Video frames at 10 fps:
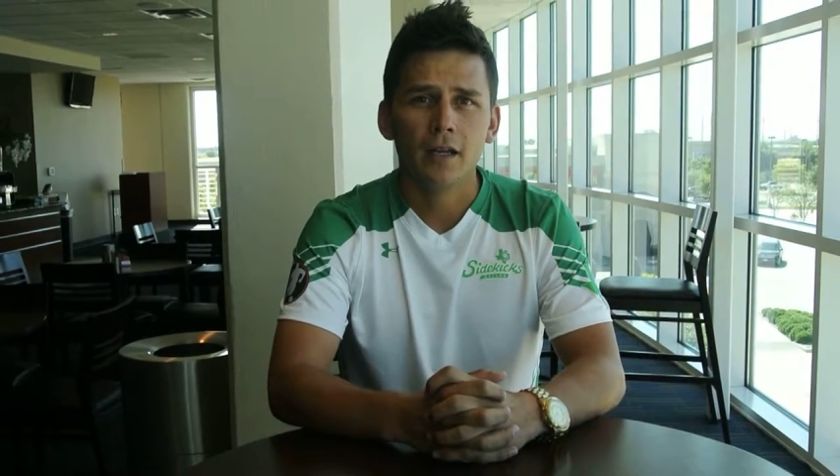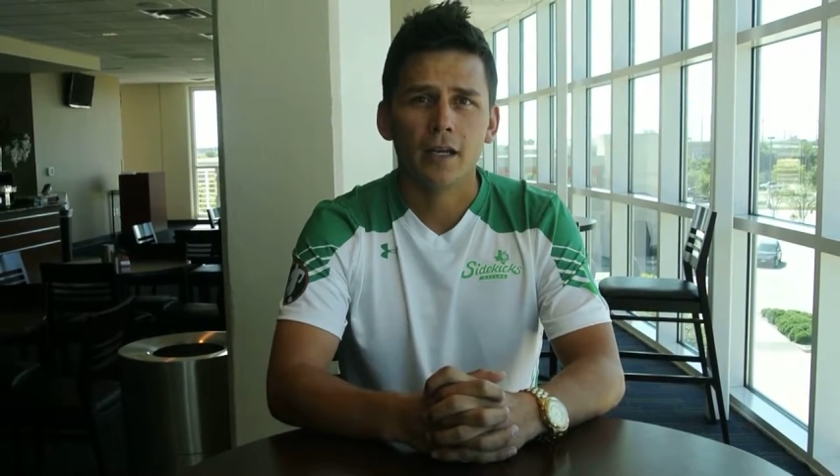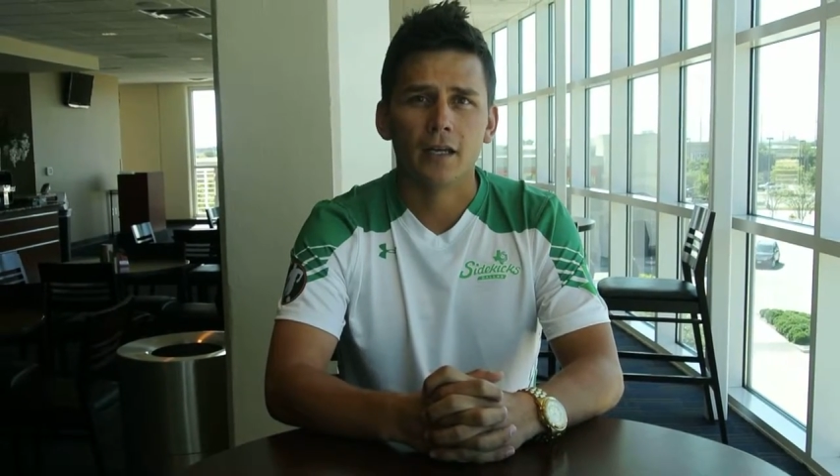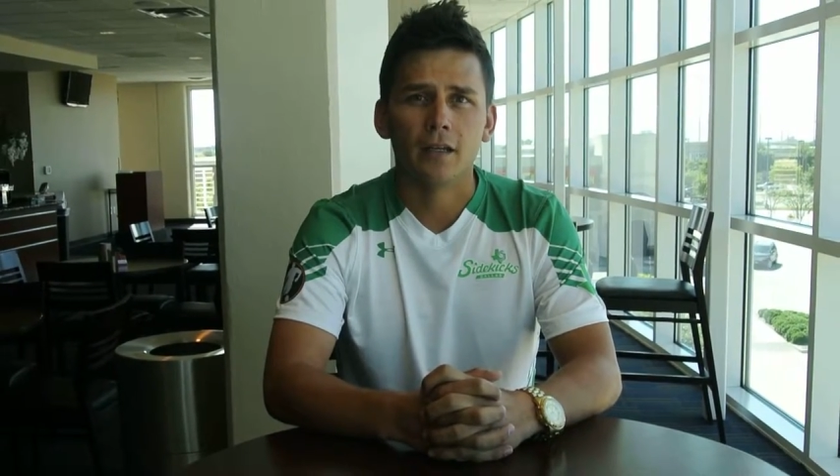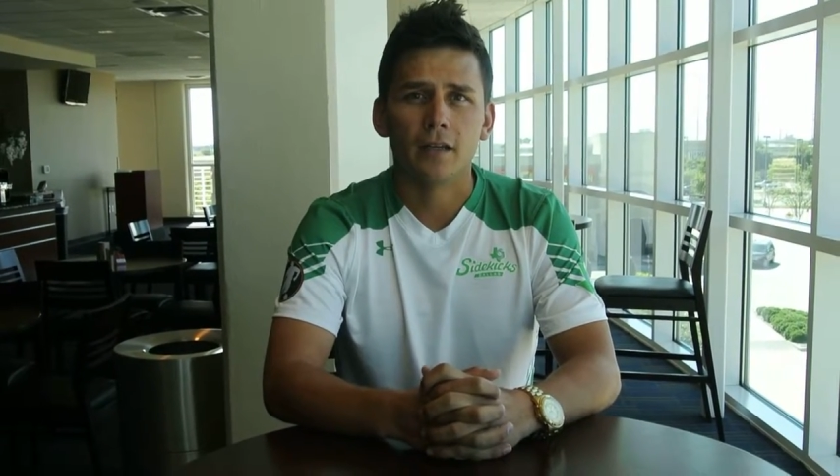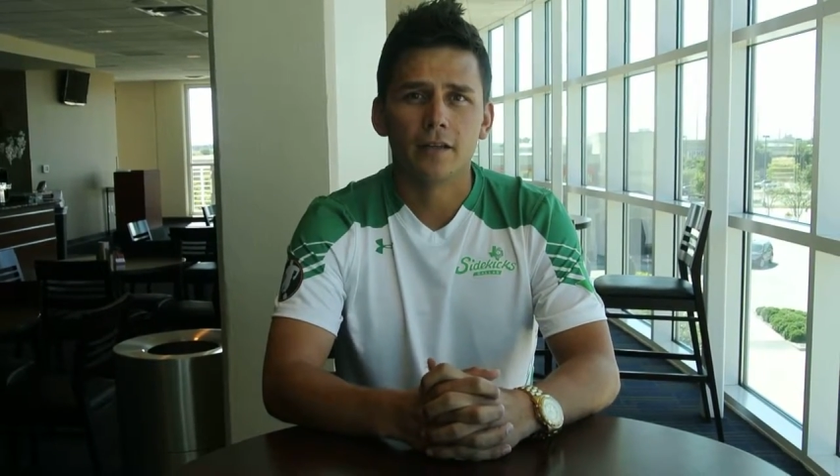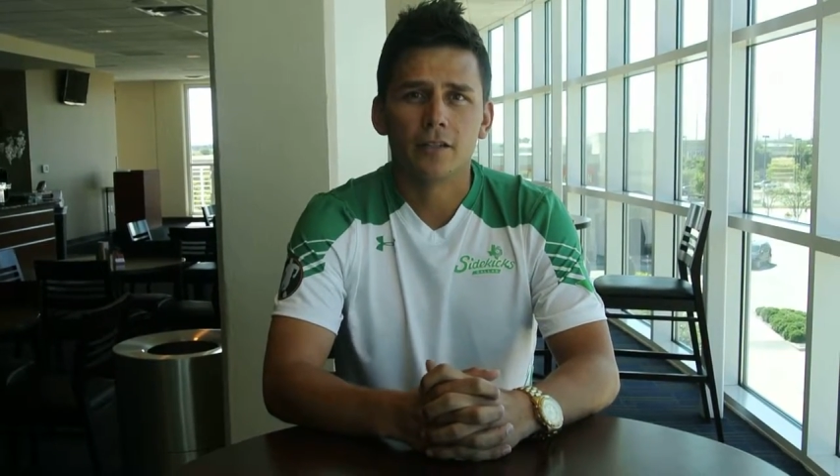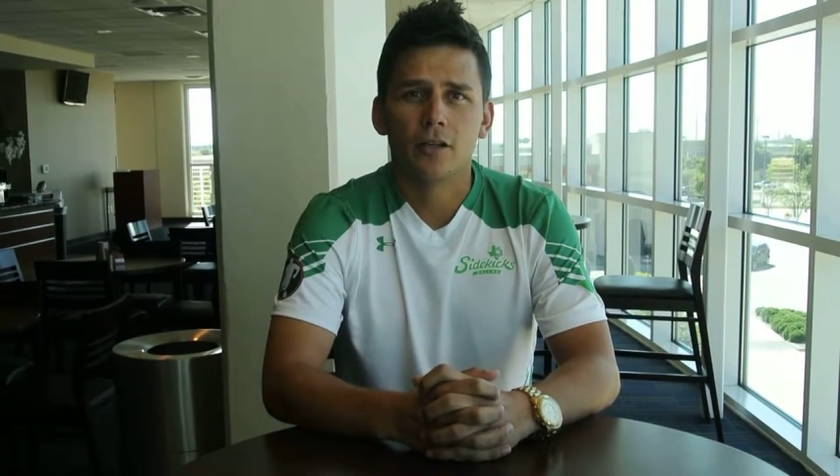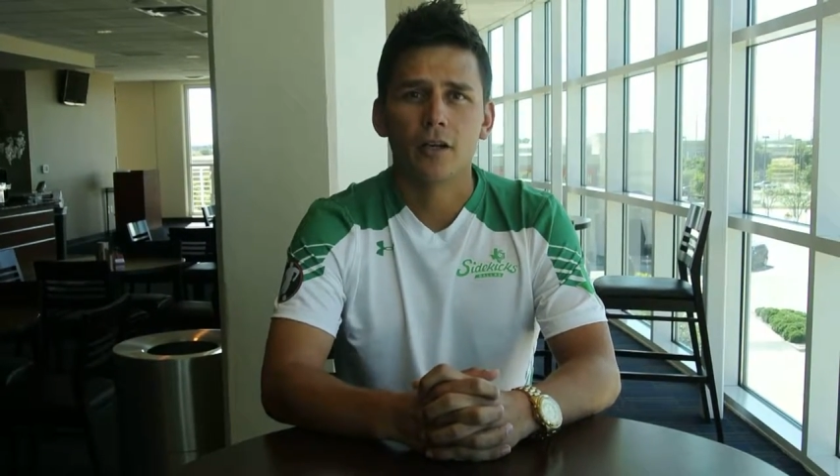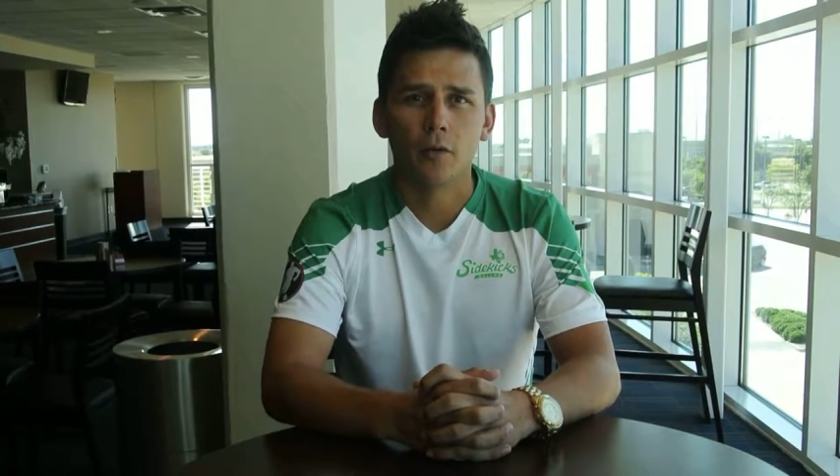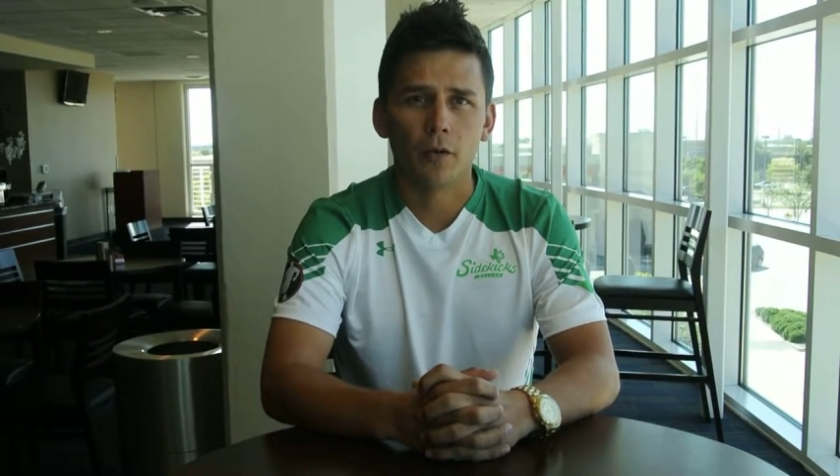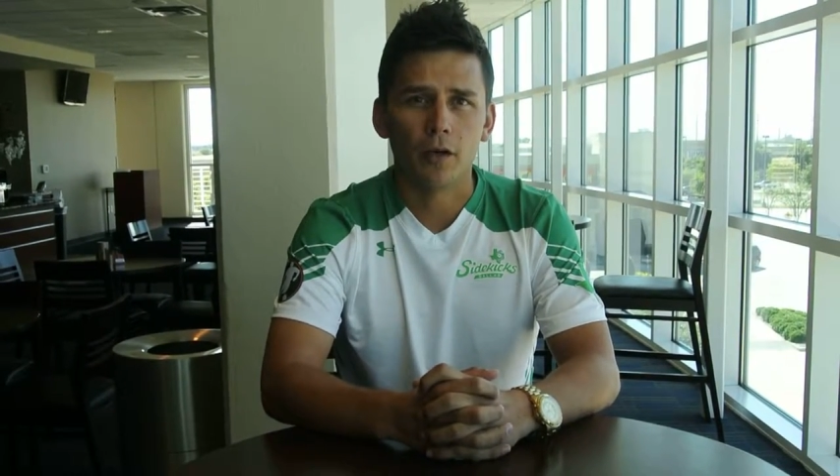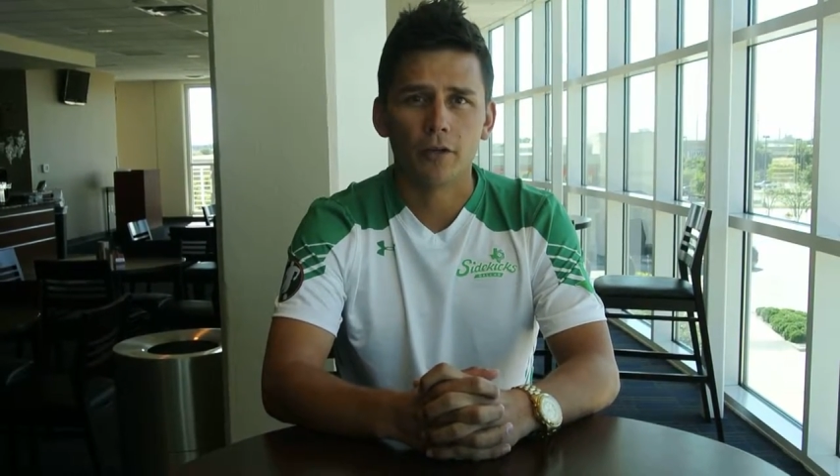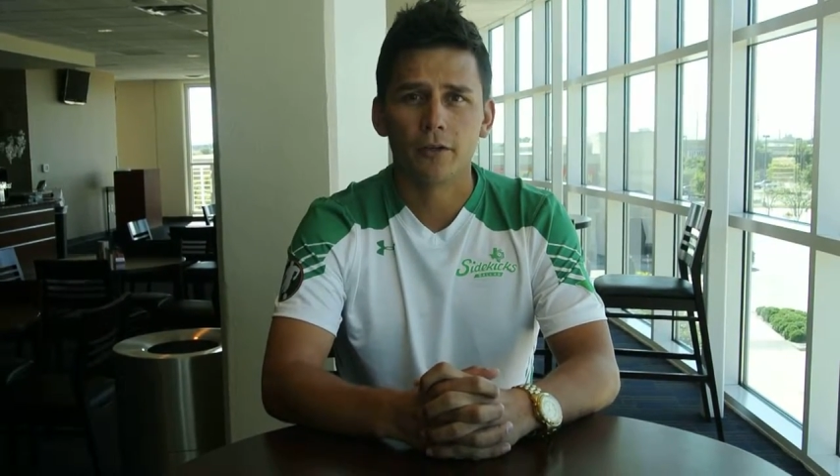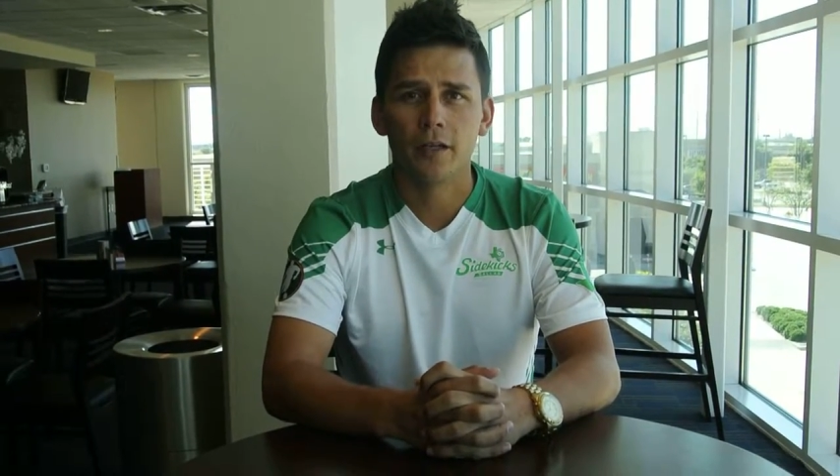And this year I know we're
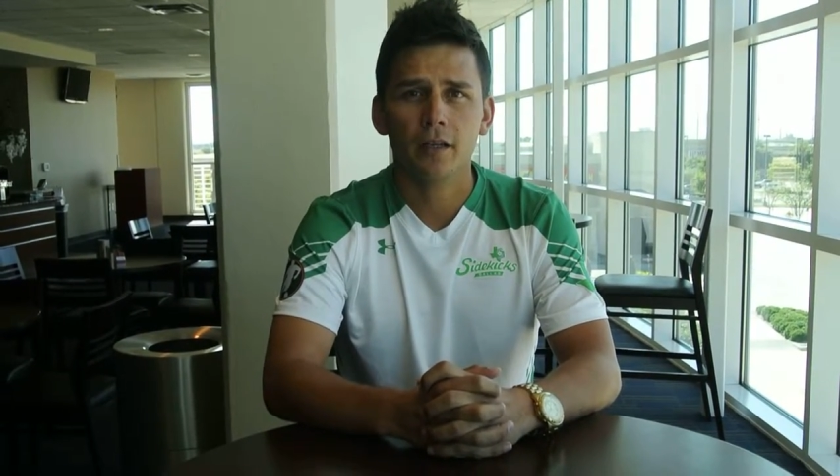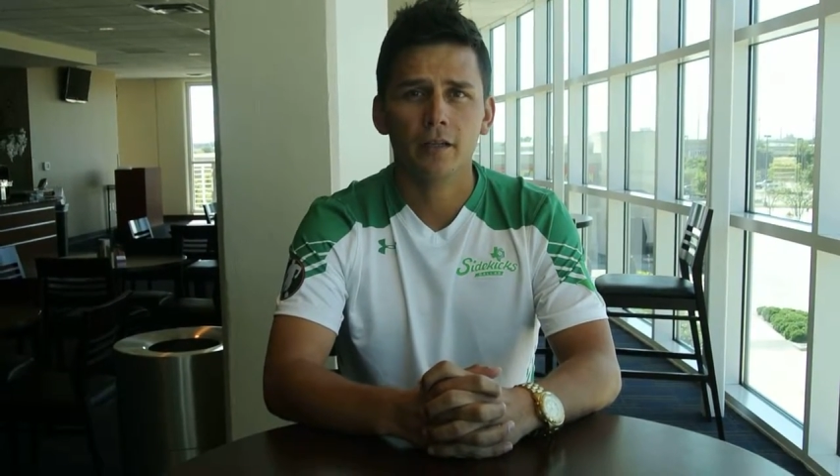hungry,